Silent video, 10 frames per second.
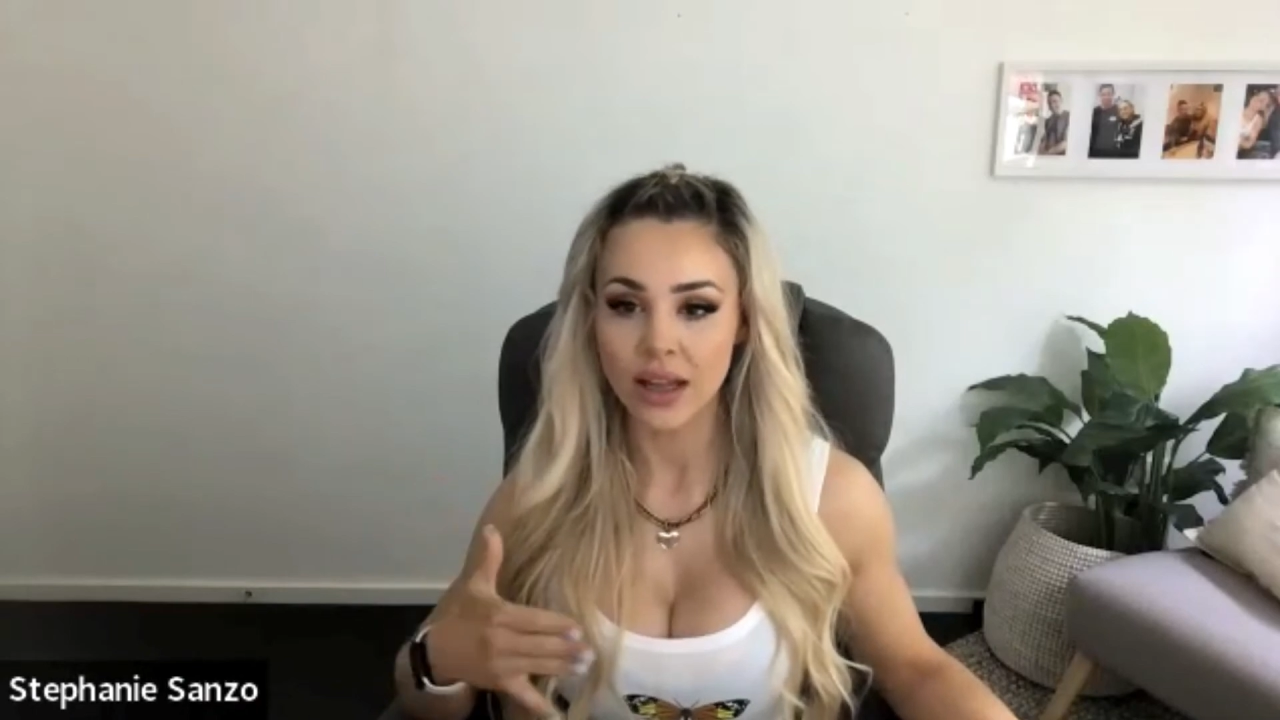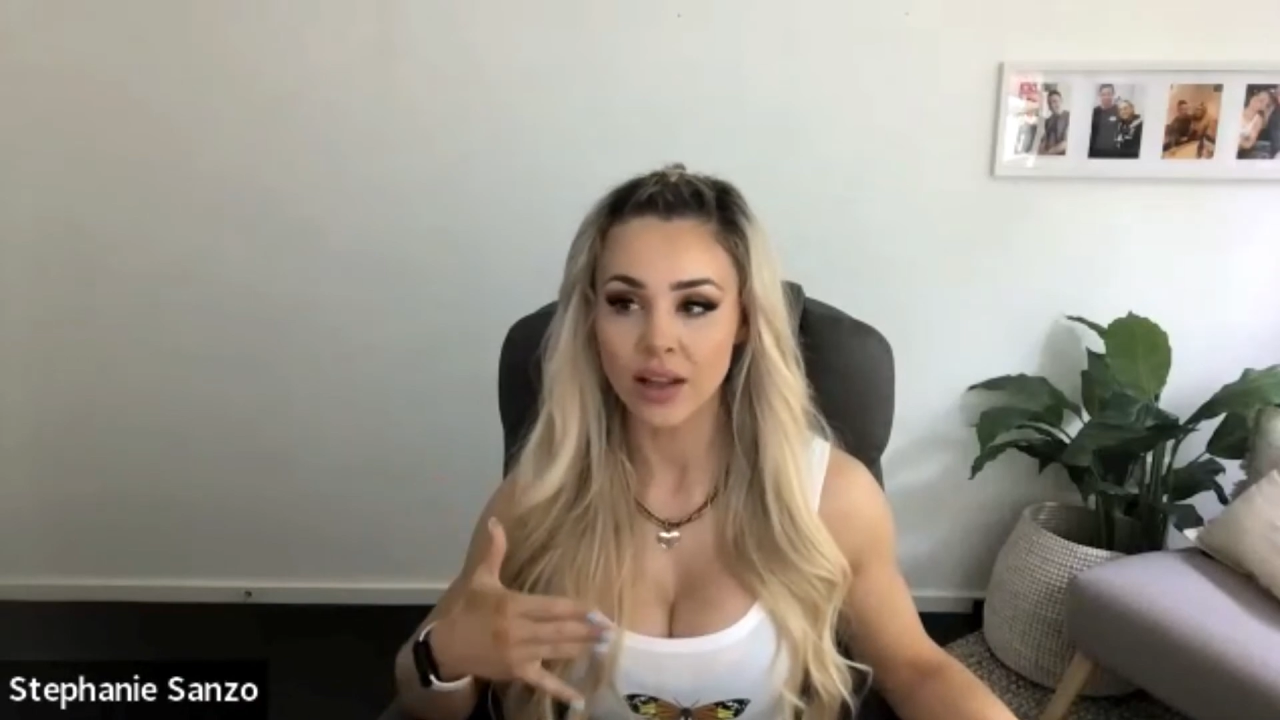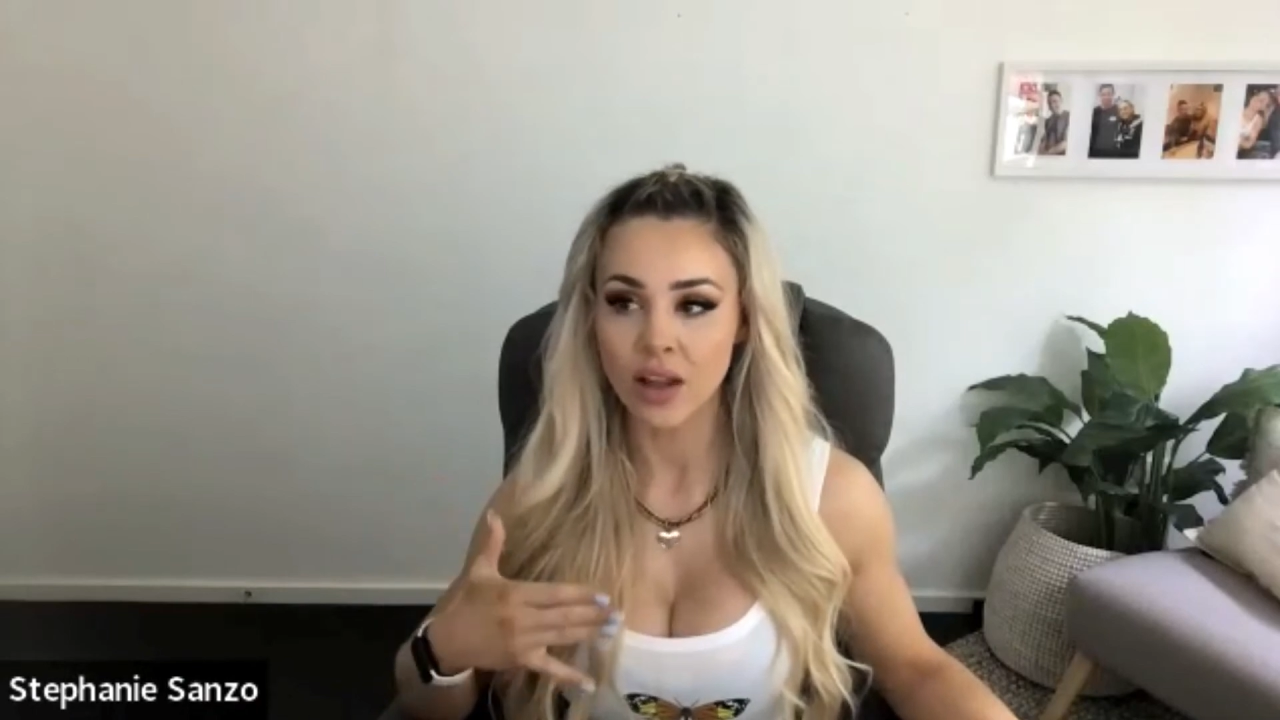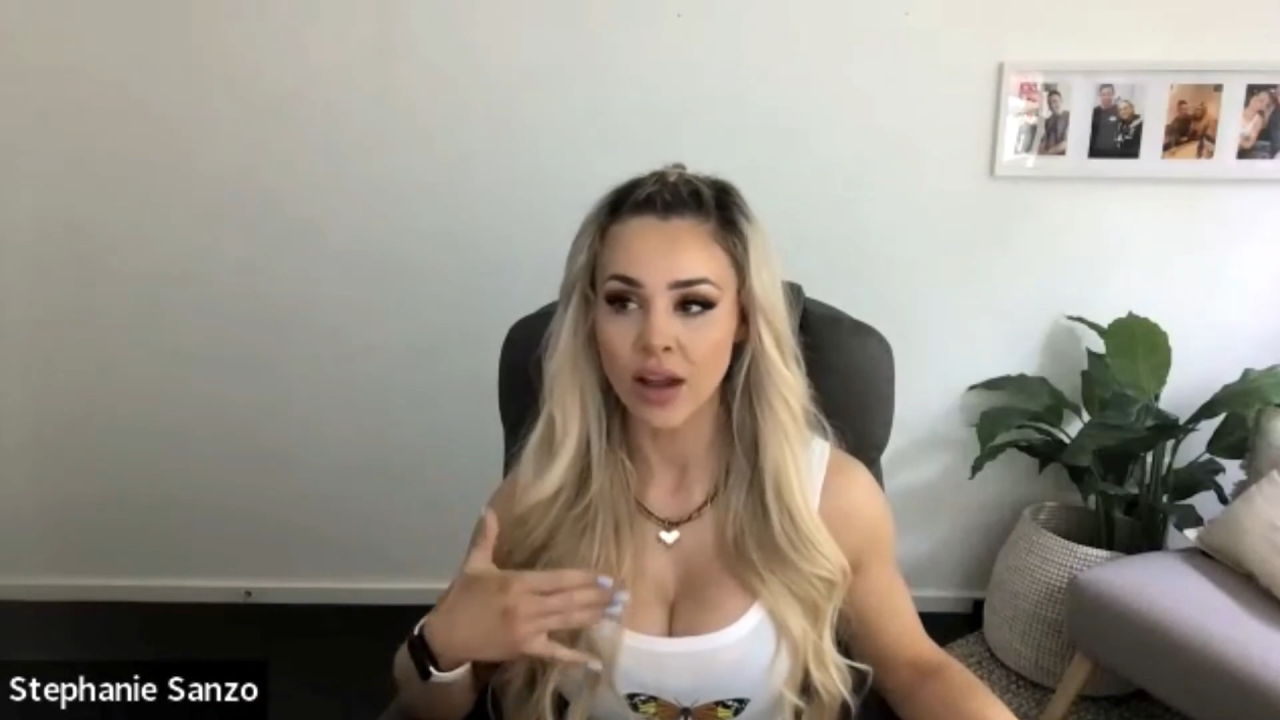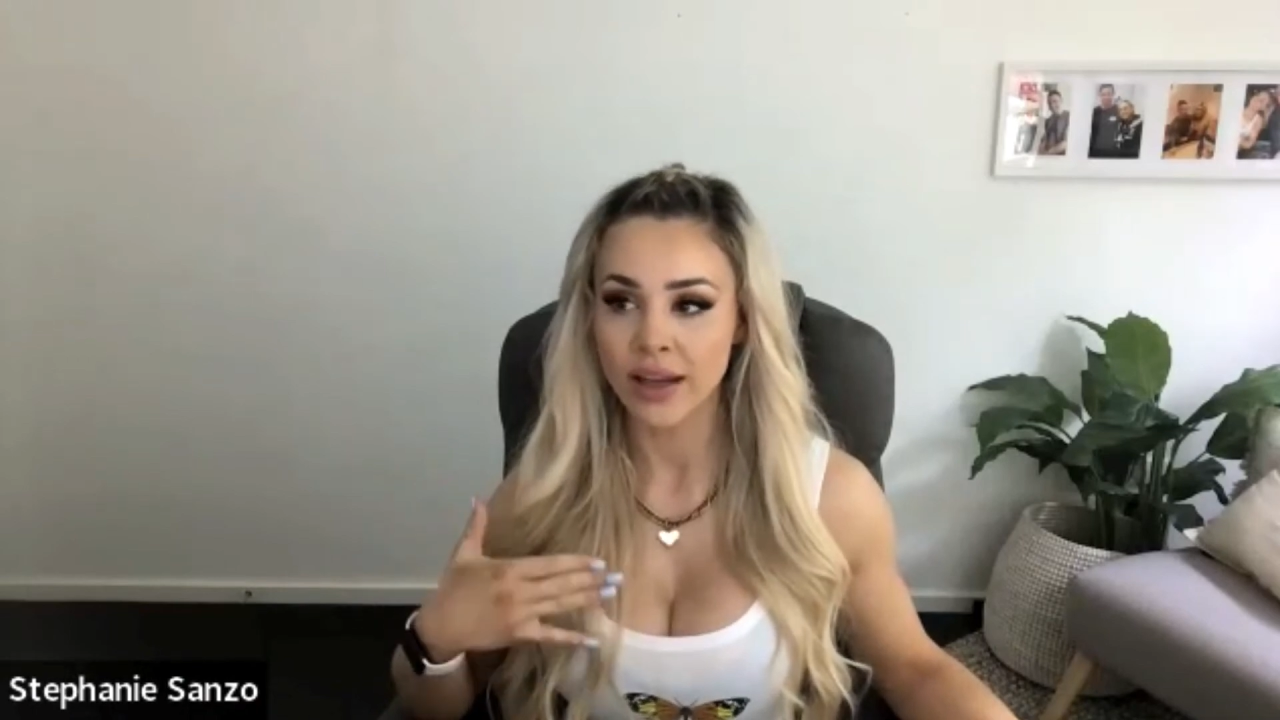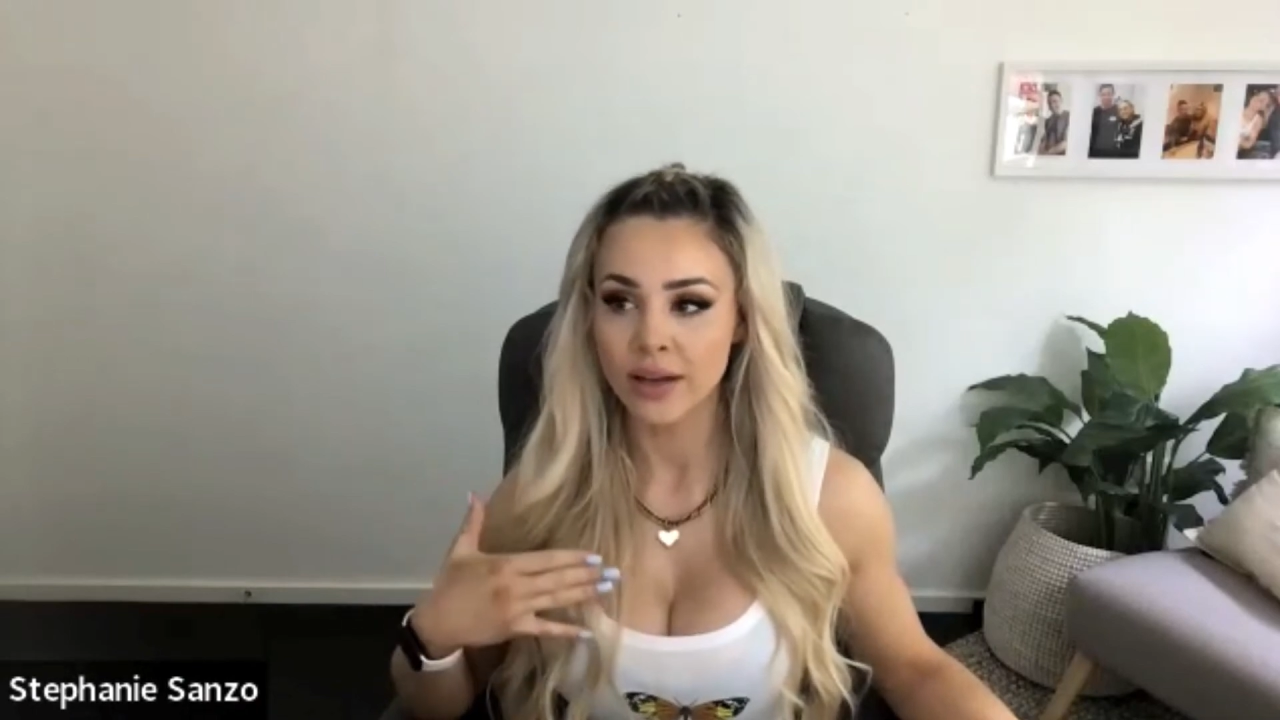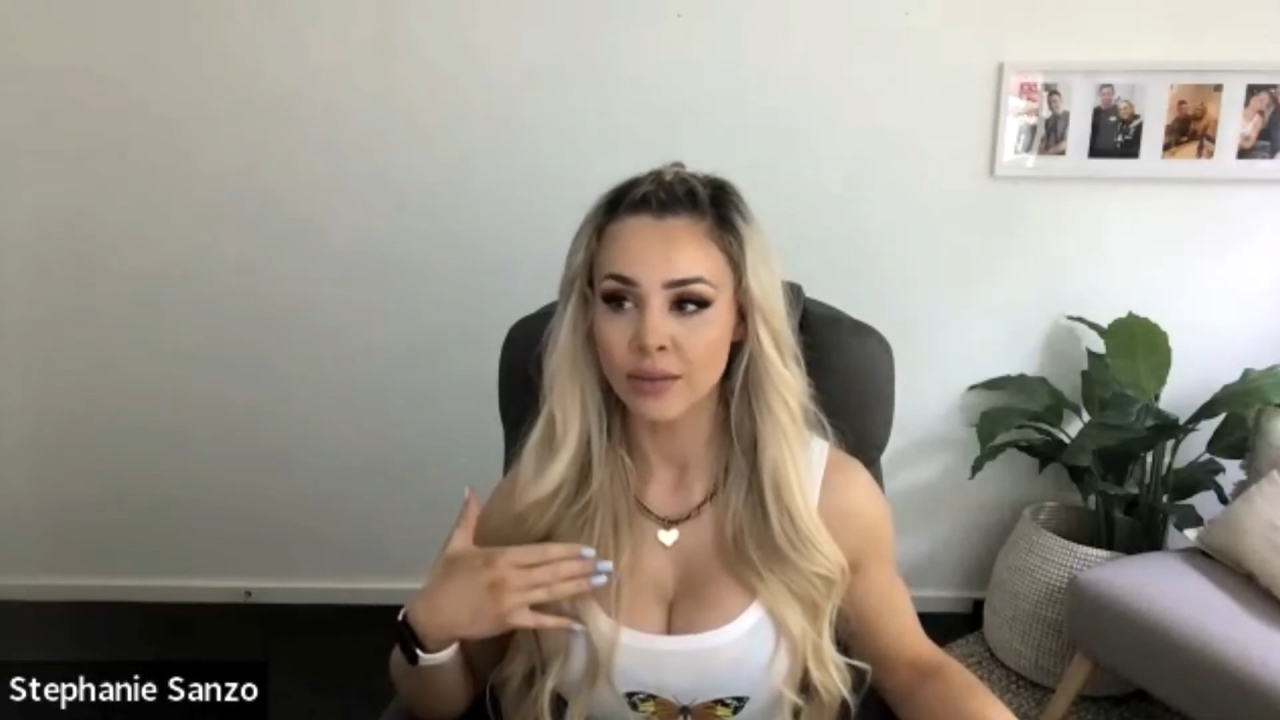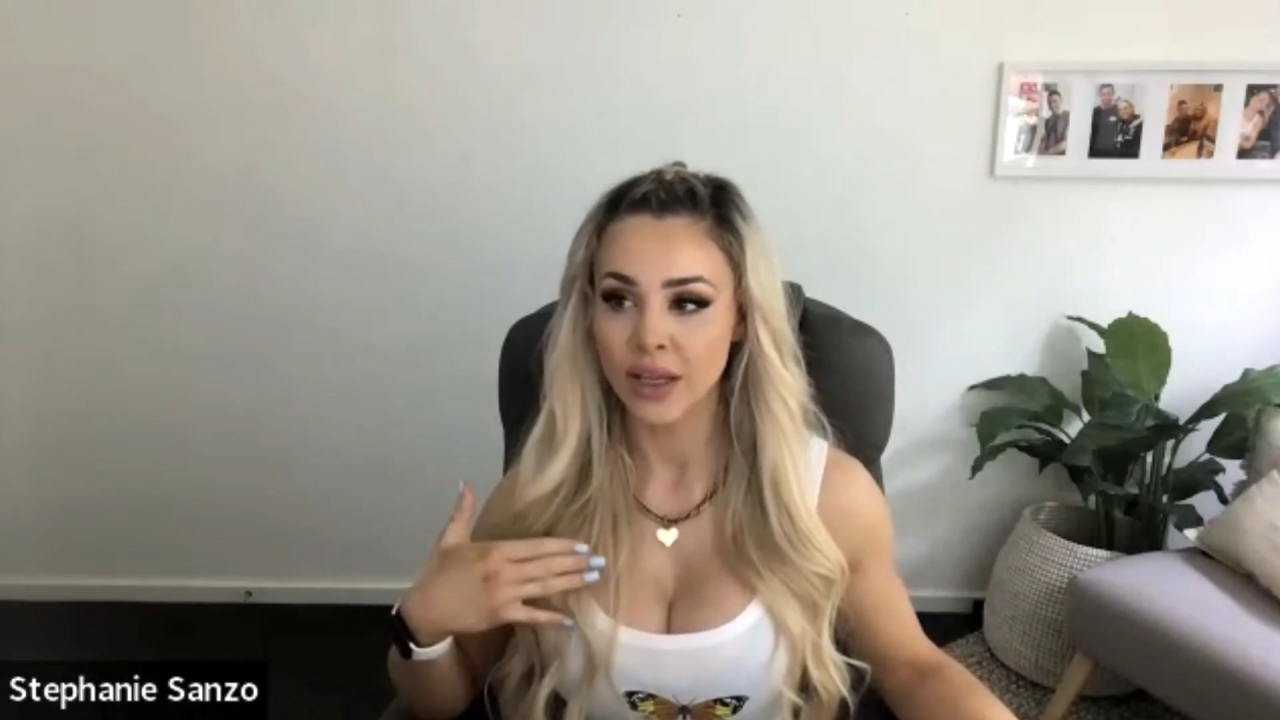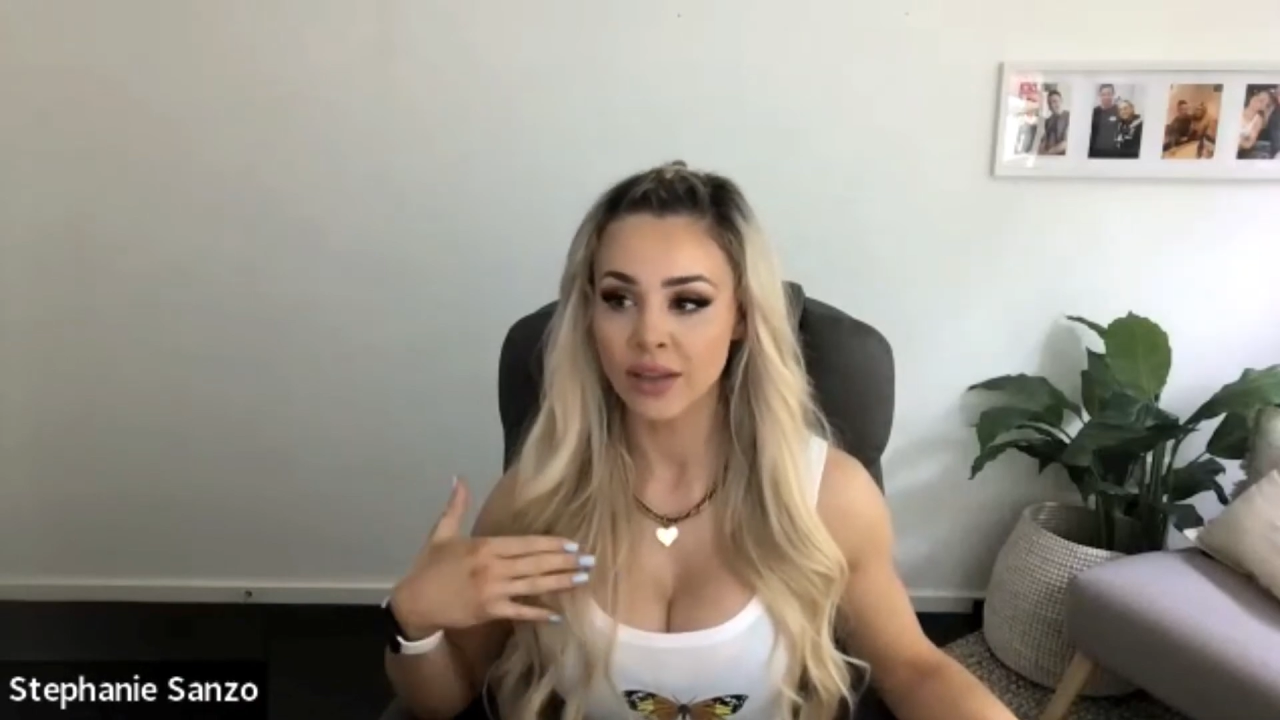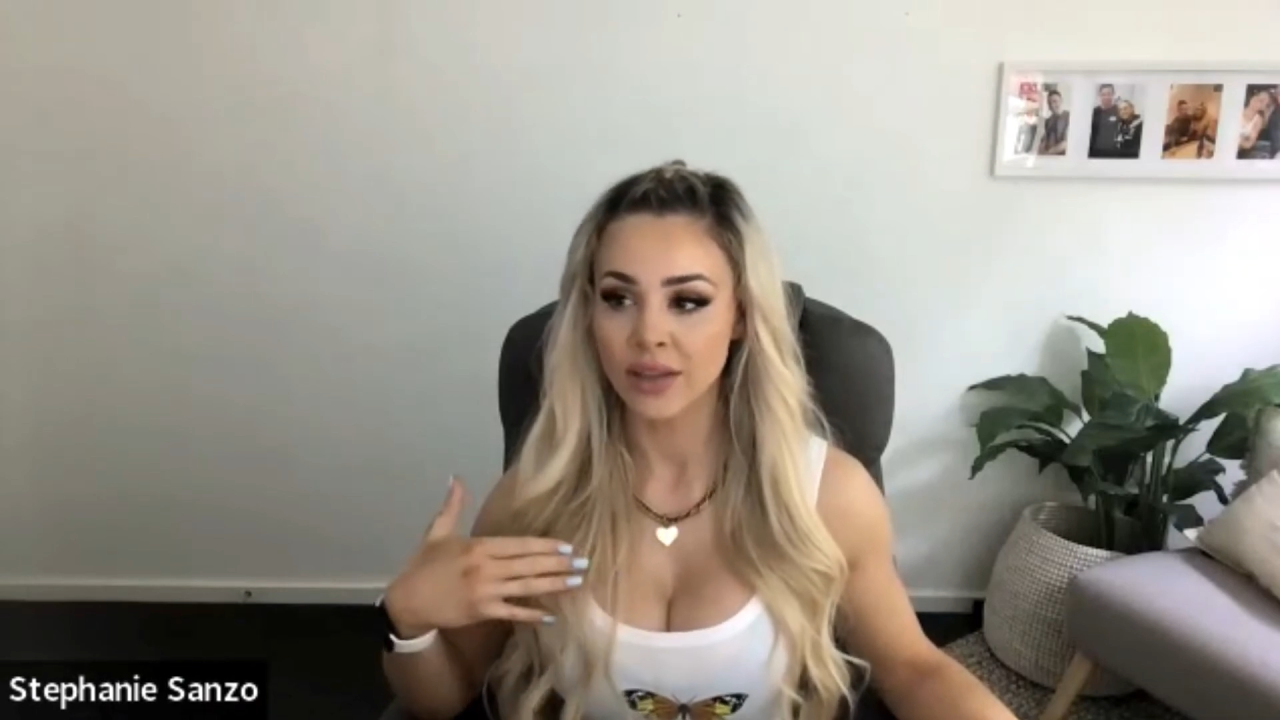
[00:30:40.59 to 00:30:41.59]
align
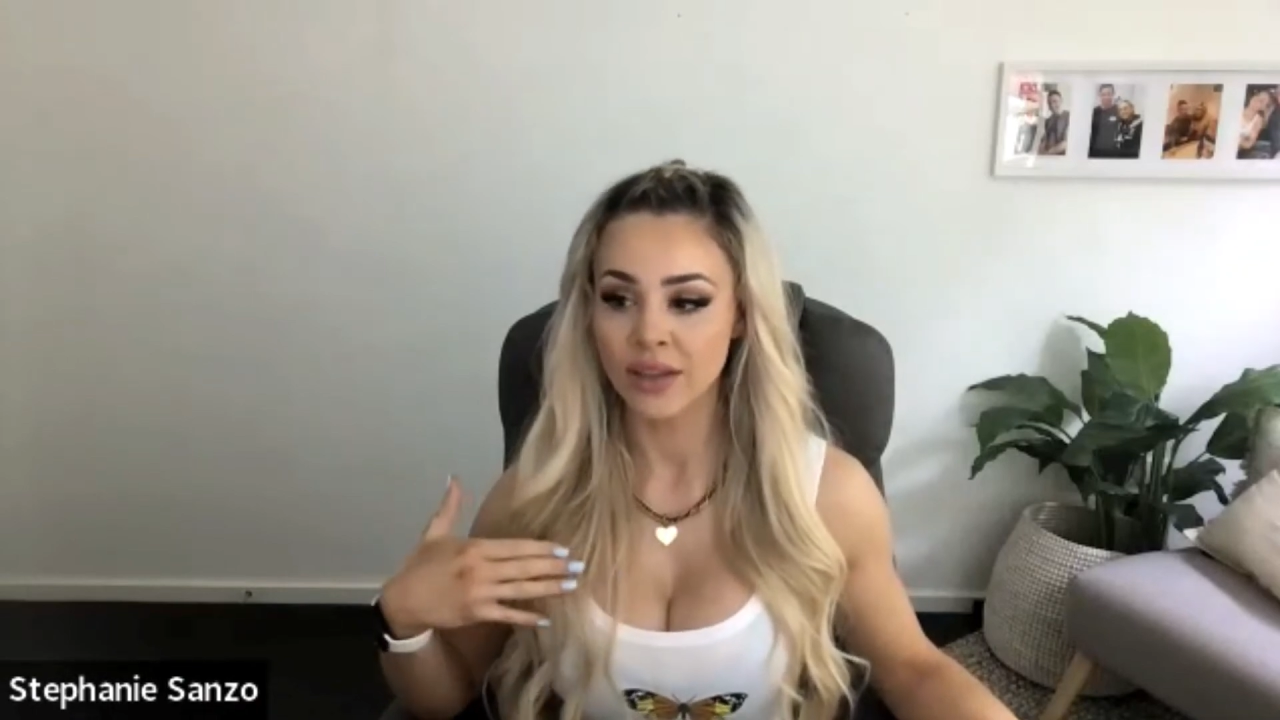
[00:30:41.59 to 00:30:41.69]
with